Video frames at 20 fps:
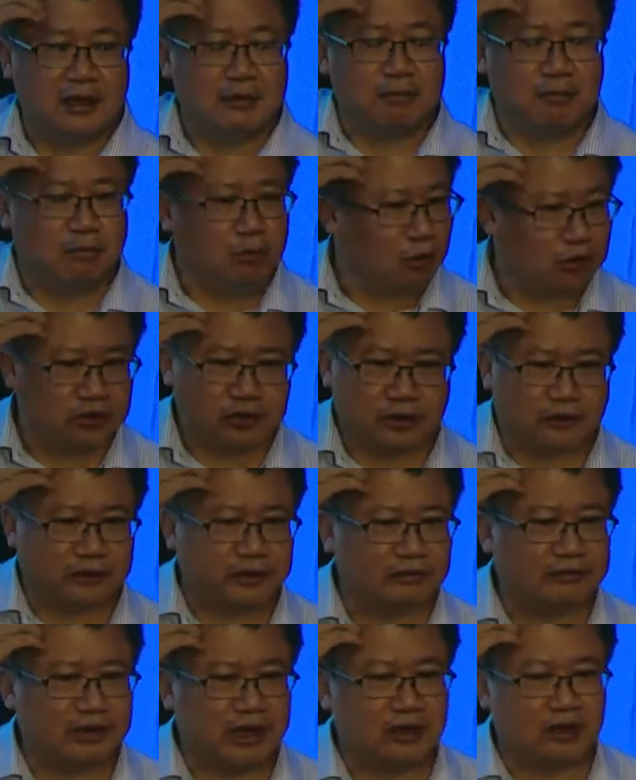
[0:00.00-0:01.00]
most of the
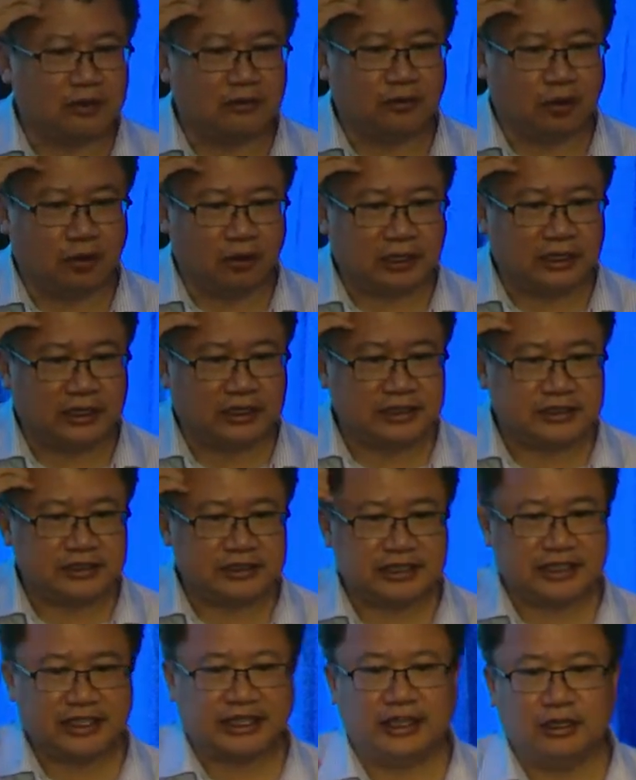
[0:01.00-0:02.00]
runoff occurs
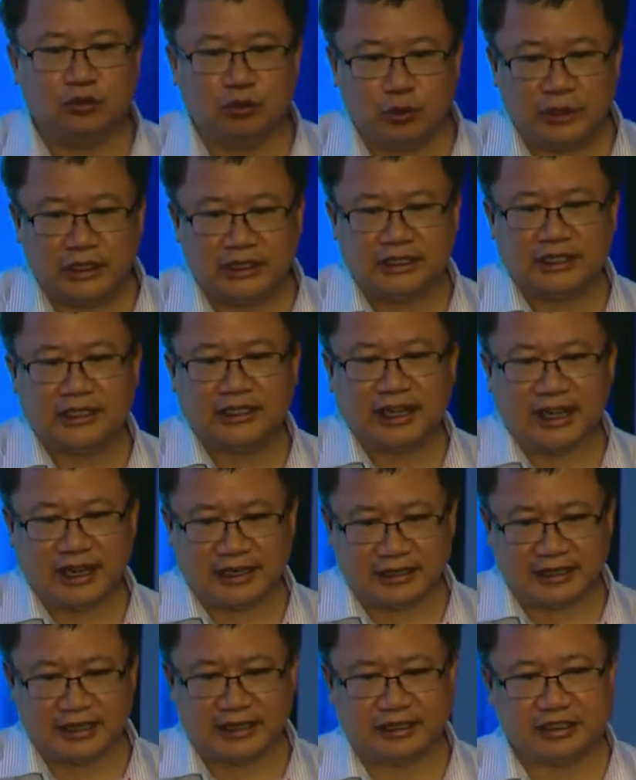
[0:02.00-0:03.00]
in winter and
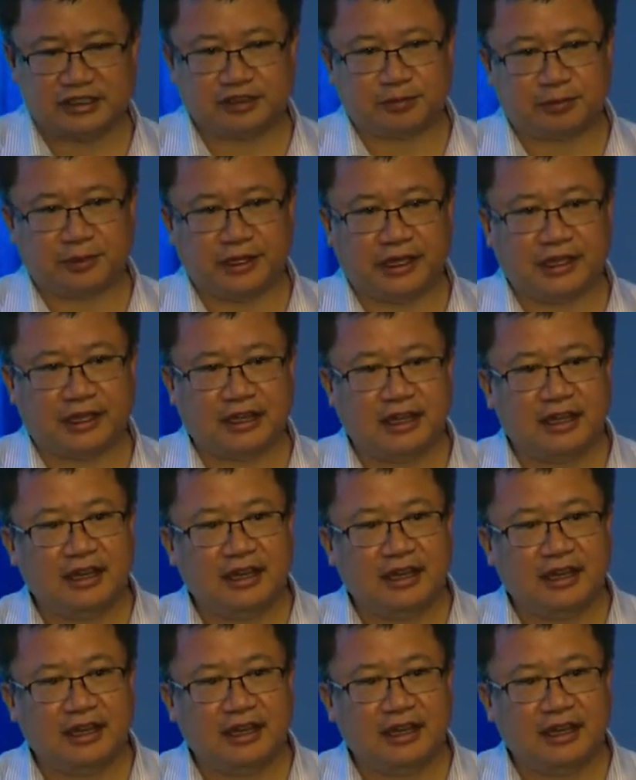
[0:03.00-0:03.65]
early spring.